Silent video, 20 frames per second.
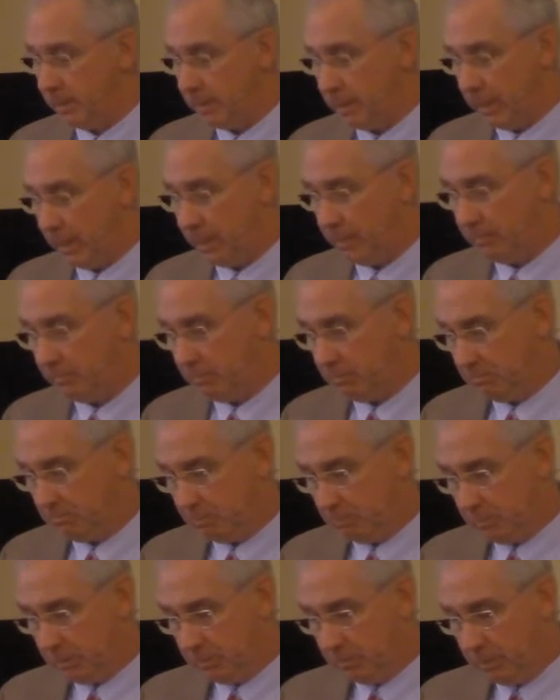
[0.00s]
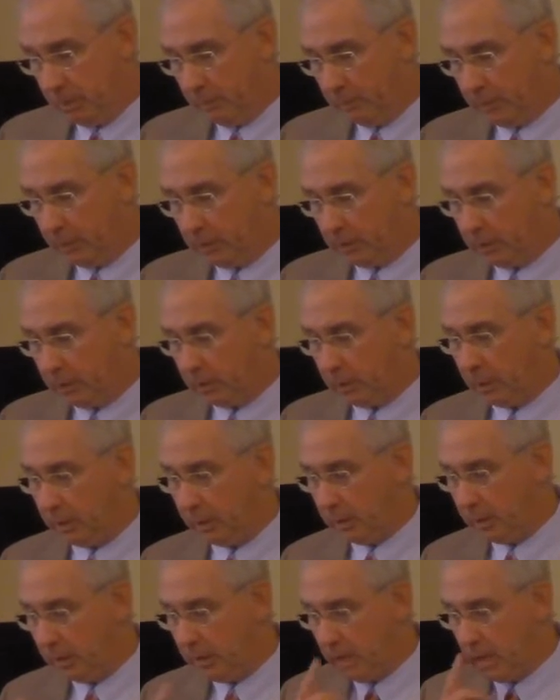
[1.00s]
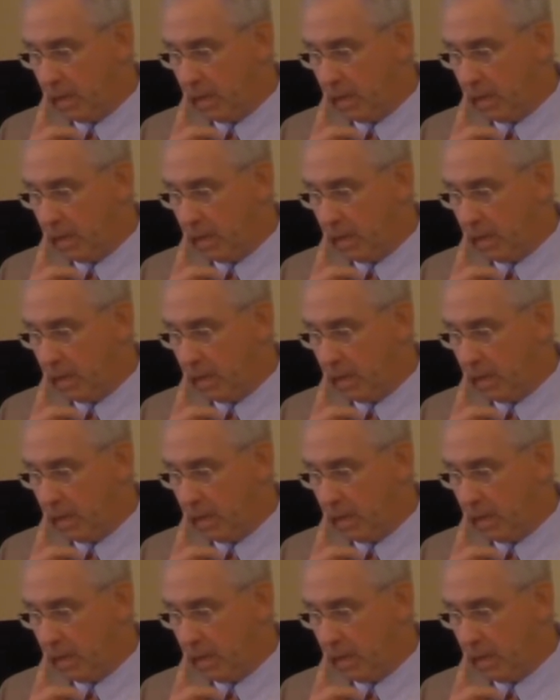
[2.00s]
Okay? It's perfectly good.